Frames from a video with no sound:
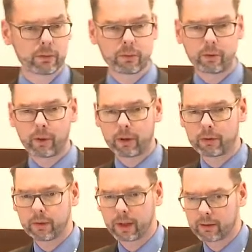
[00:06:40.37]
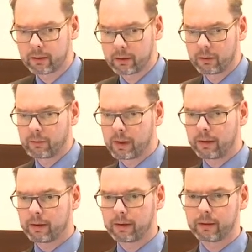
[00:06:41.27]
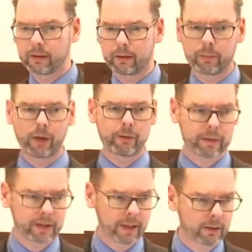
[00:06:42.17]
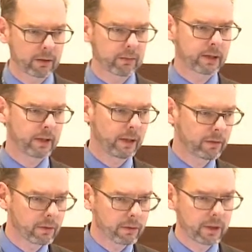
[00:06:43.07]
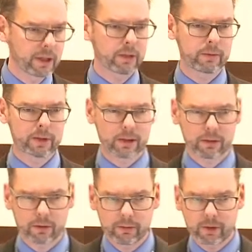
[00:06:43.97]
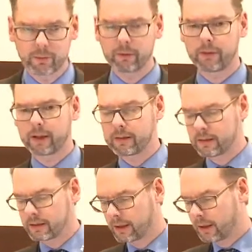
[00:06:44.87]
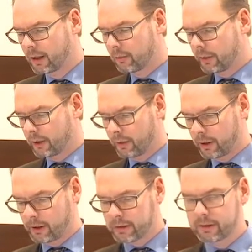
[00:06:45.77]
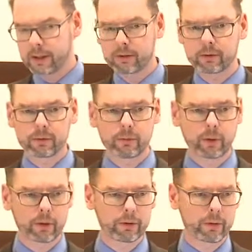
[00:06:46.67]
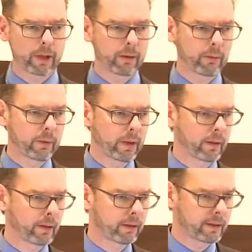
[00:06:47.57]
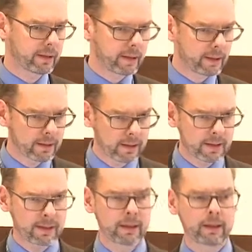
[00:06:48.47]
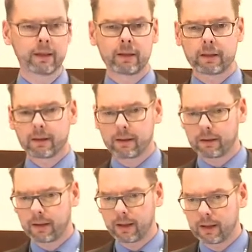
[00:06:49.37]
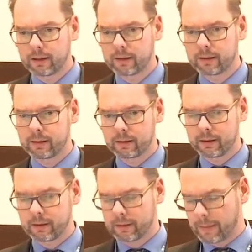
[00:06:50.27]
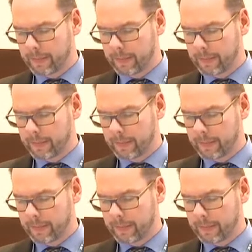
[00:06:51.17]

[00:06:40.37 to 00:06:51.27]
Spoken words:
work together with the private sector, with the industries, with the service providers, but we also need to work together with the citizens and the